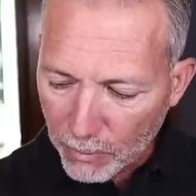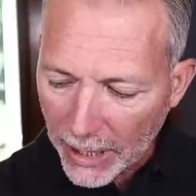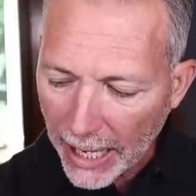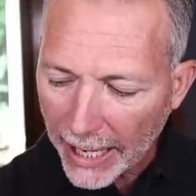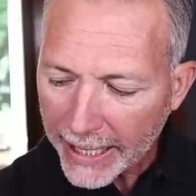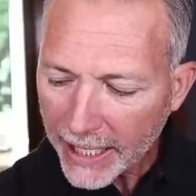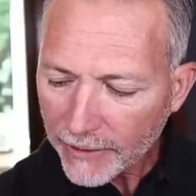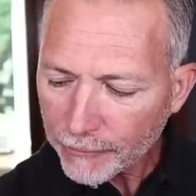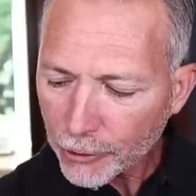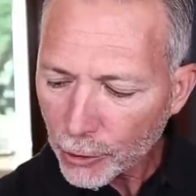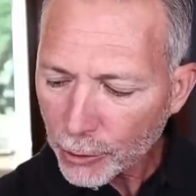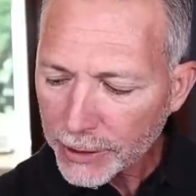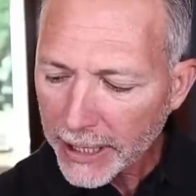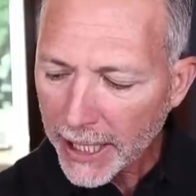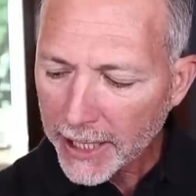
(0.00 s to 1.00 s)
I have
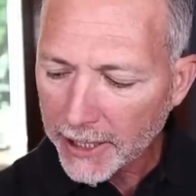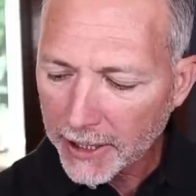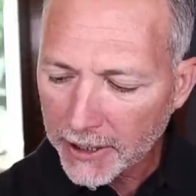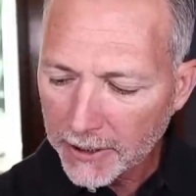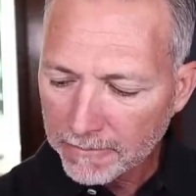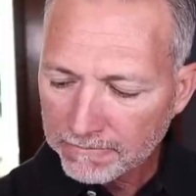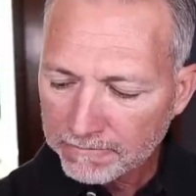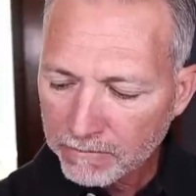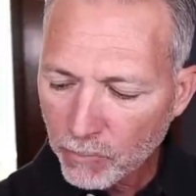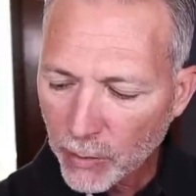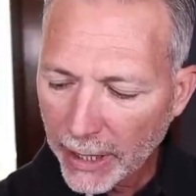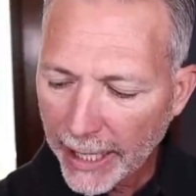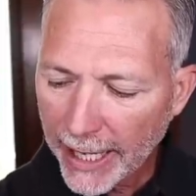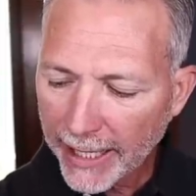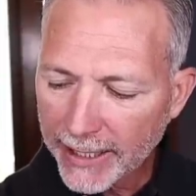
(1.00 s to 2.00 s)
created
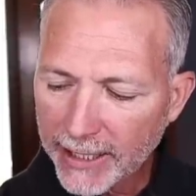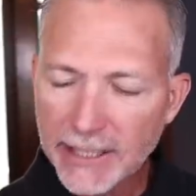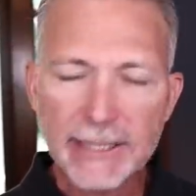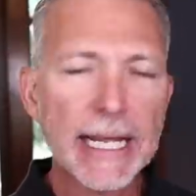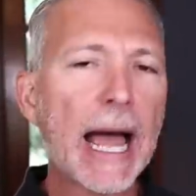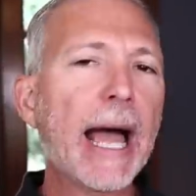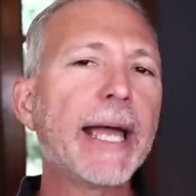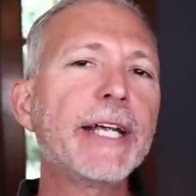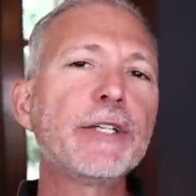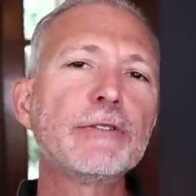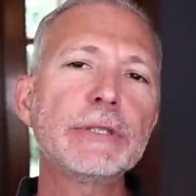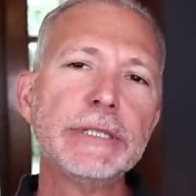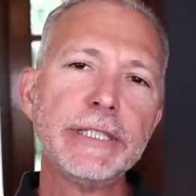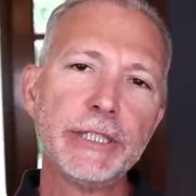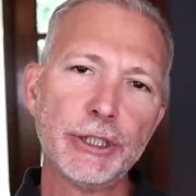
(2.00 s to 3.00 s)
an entirely